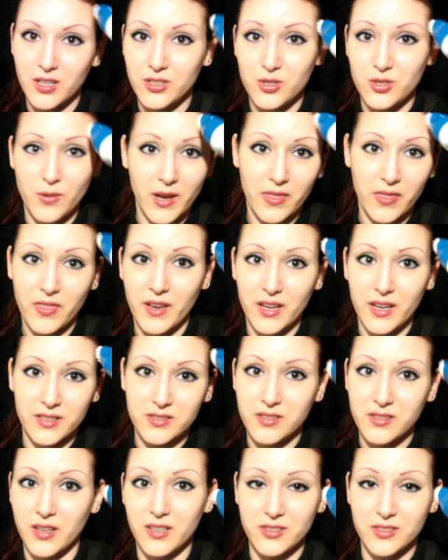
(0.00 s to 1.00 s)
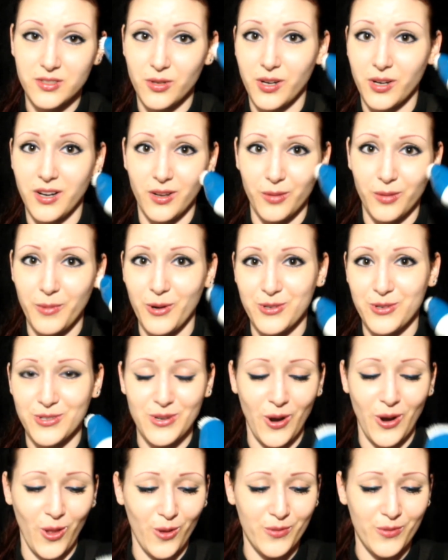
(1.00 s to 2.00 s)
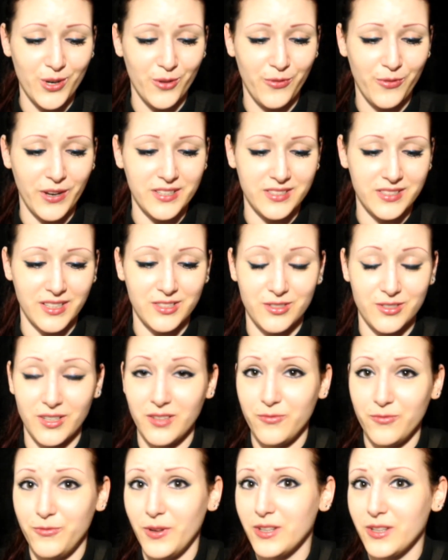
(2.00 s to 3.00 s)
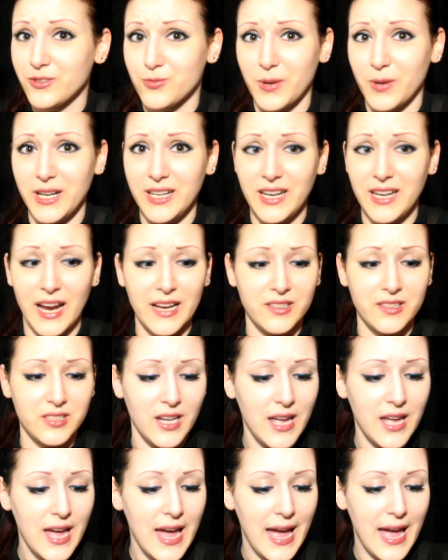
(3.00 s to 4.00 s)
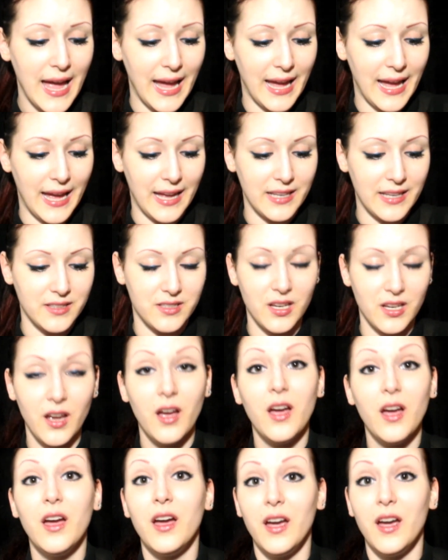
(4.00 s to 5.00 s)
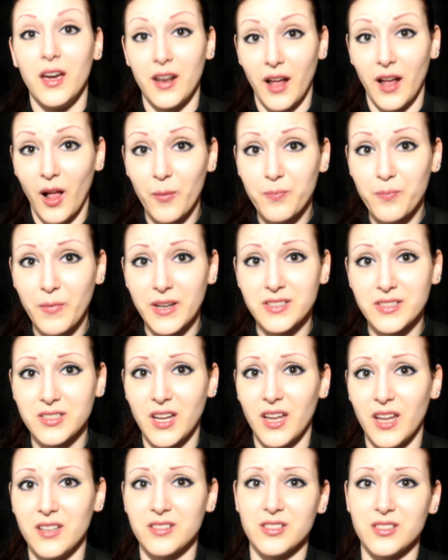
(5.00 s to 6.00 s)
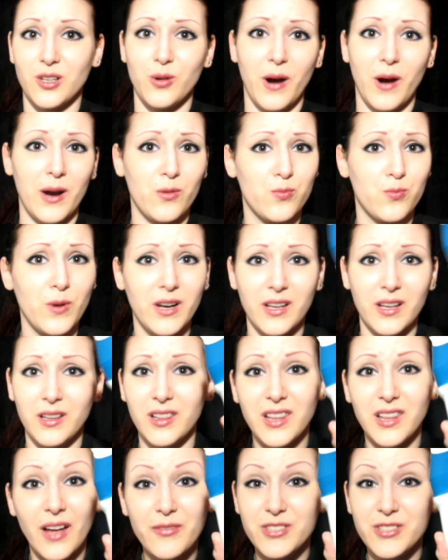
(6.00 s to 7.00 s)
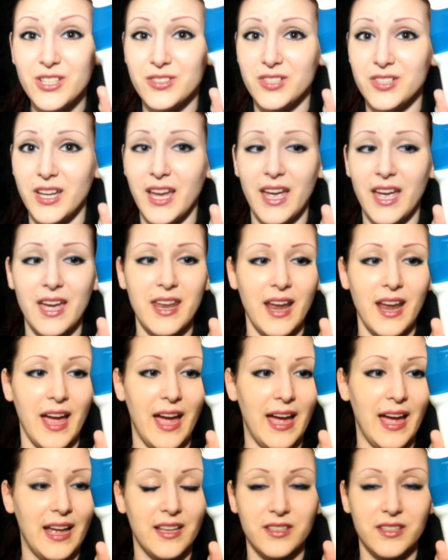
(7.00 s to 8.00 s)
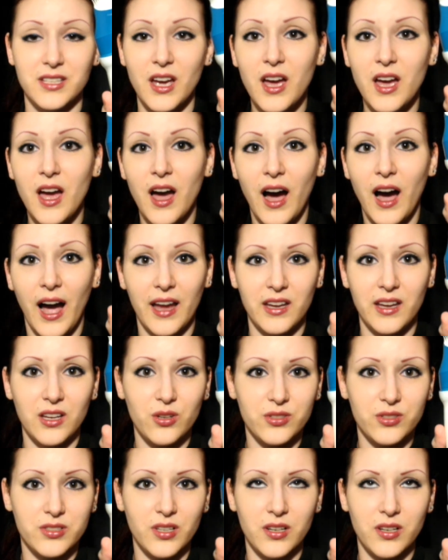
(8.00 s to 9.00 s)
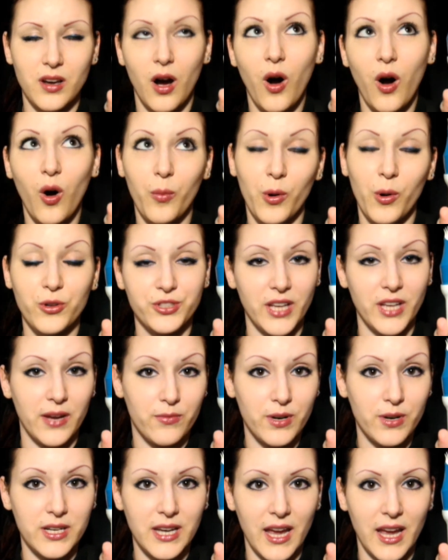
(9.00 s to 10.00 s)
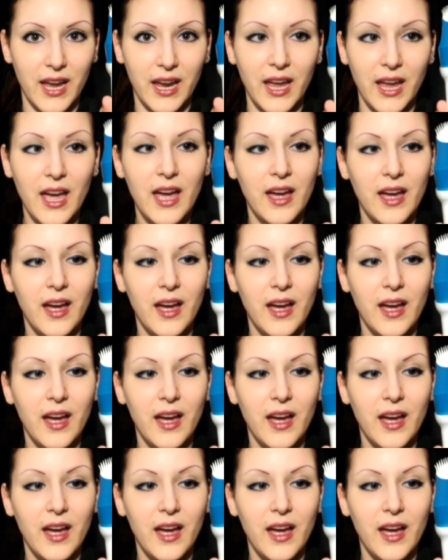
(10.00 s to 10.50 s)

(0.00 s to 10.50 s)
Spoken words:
doing the circular motion all over your face. It feels really nice and it helped my skin, so I really loved using it and I used it almost every day,